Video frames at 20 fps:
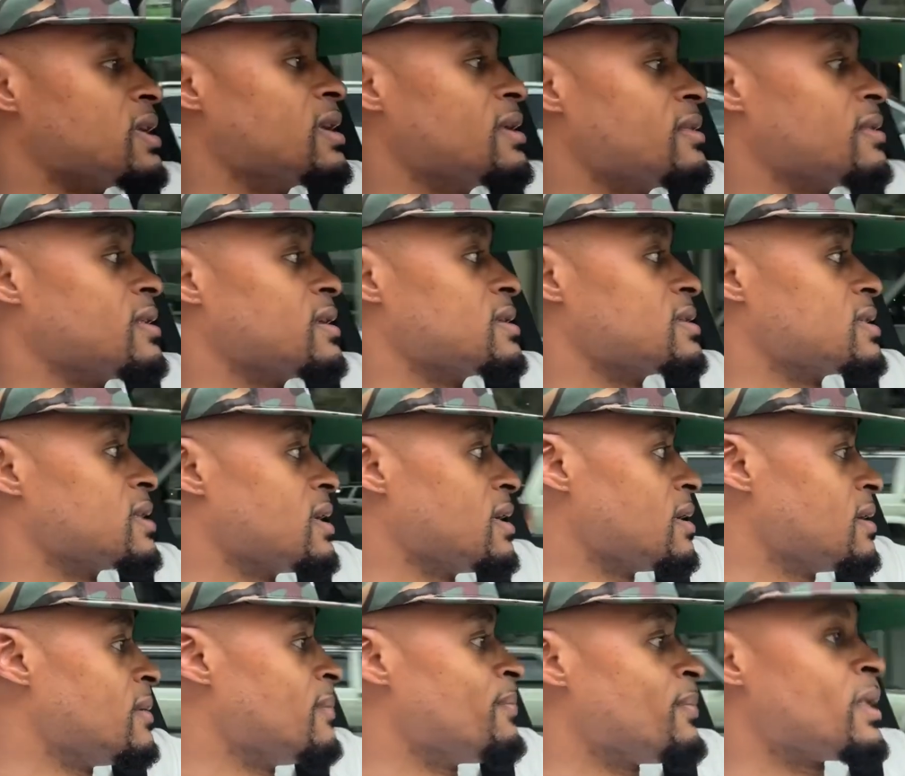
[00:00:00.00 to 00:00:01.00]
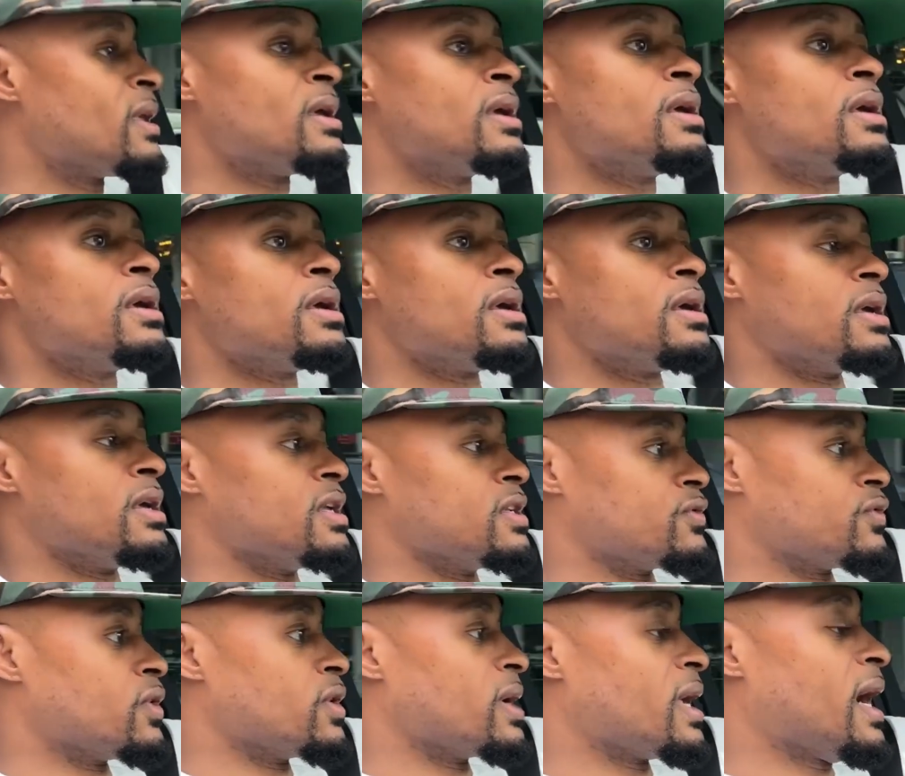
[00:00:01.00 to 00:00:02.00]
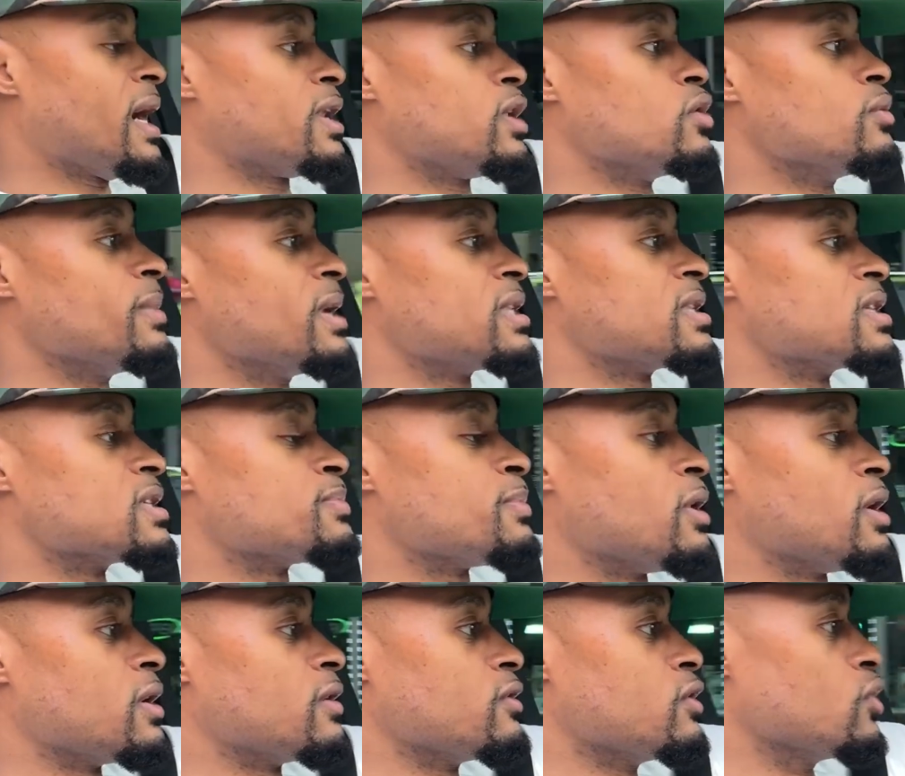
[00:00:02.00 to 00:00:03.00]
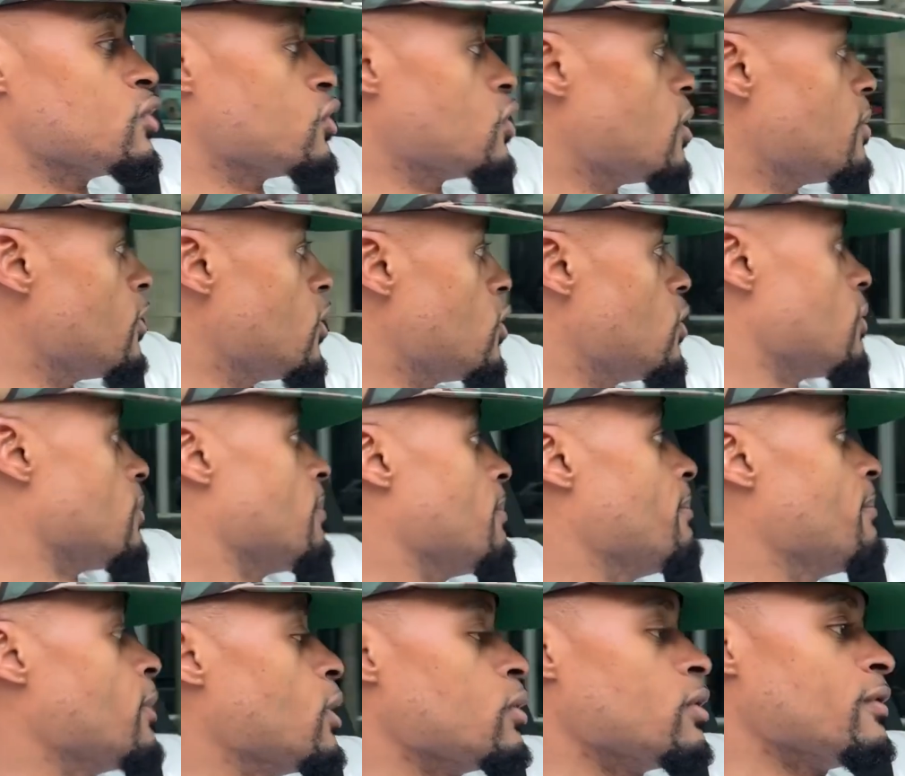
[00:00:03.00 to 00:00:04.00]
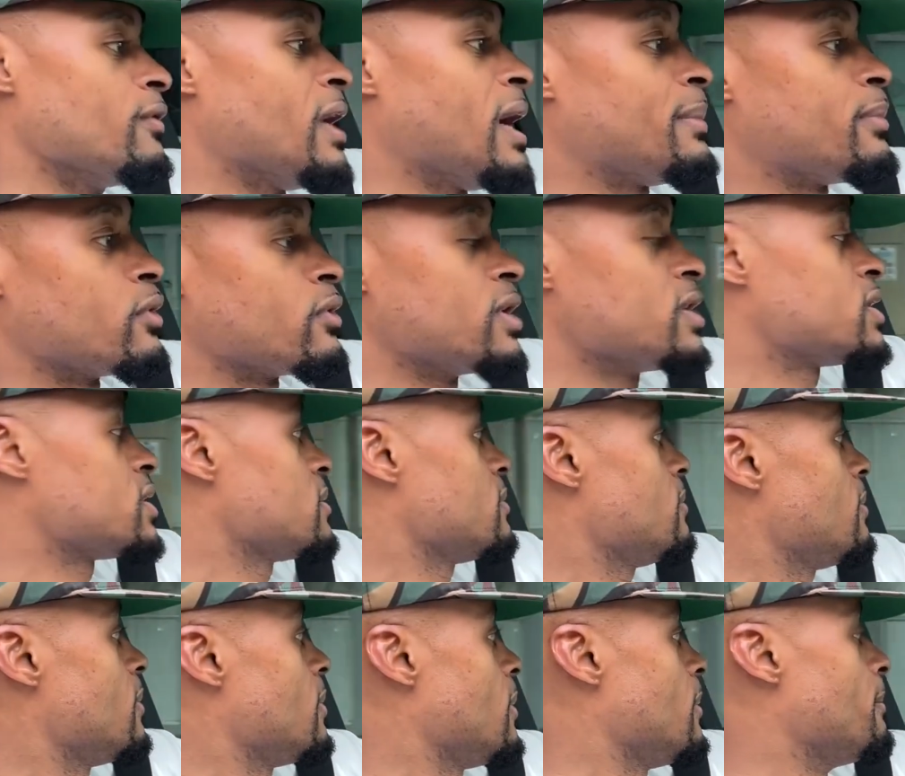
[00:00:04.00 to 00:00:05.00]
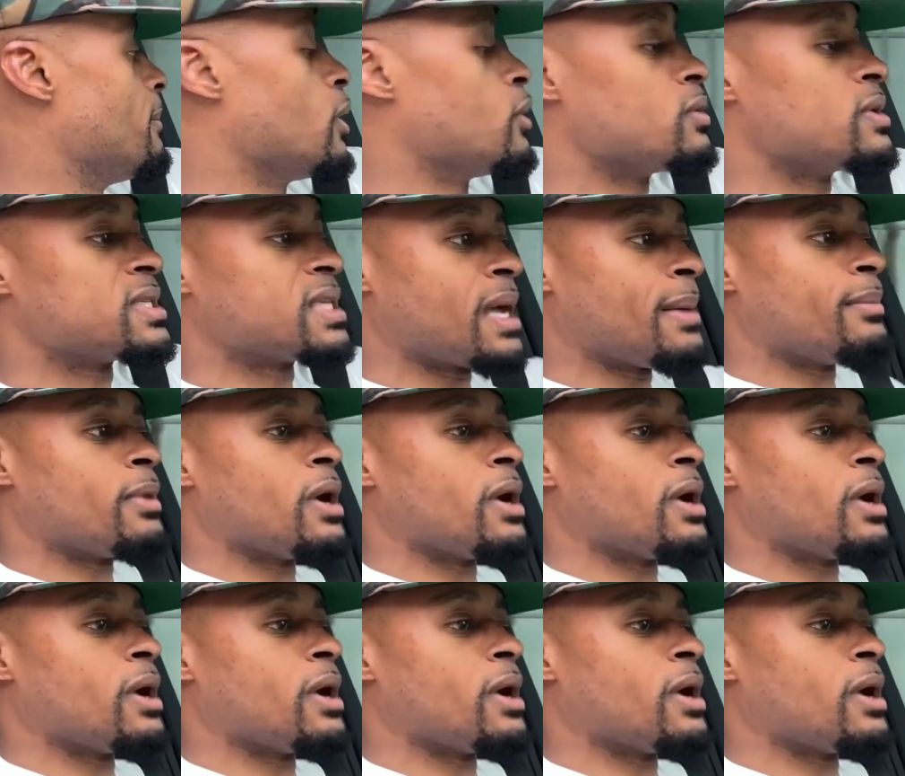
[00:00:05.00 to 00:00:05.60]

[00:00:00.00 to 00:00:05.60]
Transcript: getting things done, is really how do you make this part of your normal mode of operation, modus op